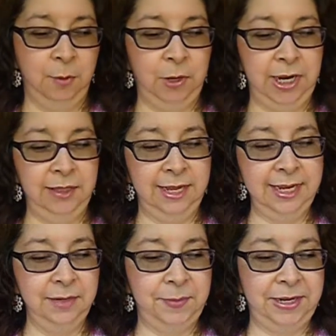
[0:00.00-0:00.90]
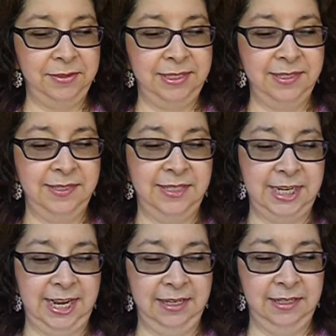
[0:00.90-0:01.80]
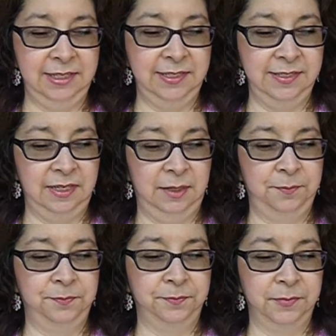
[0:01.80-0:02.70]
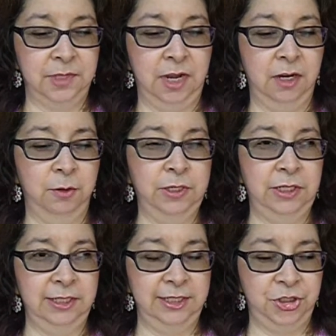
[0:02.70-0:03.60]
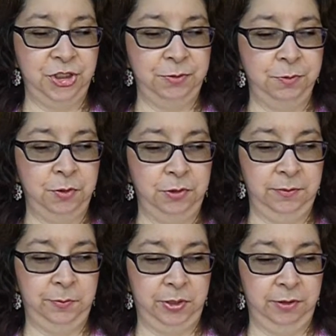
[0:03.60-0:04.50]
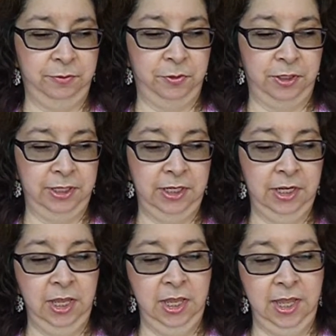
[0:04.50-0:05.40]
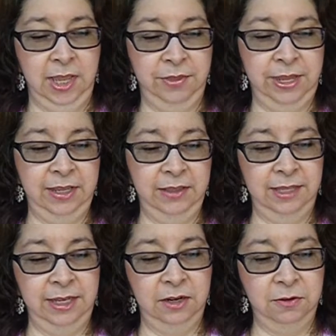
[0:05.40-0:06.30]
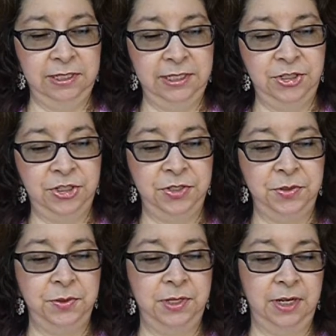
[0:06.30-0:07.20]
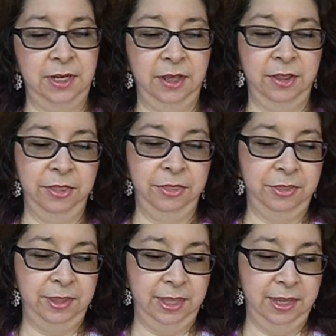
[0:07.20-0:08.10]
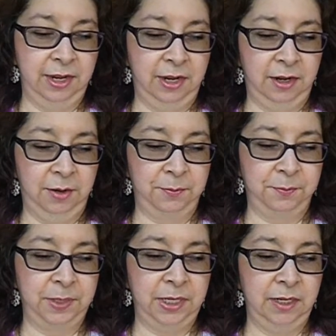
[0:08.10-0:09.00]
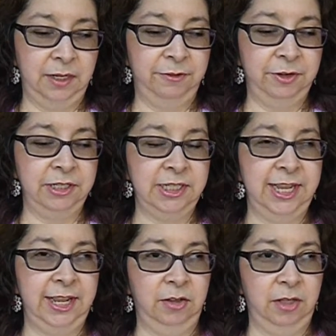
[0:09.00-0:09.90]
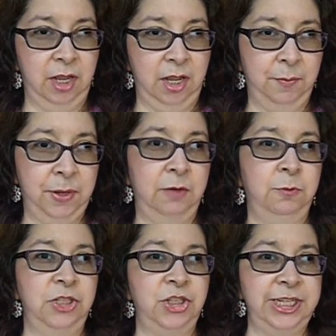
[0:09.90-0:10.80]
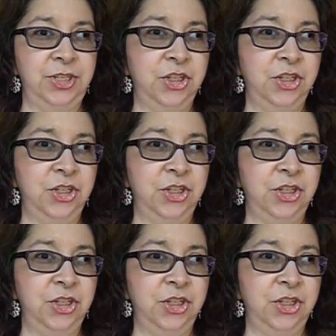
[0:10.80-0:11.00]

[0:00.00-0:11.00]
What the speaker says: What I like about this deck is Arwen Lynch, she wrote the book for it. They go into the fairy tale upon which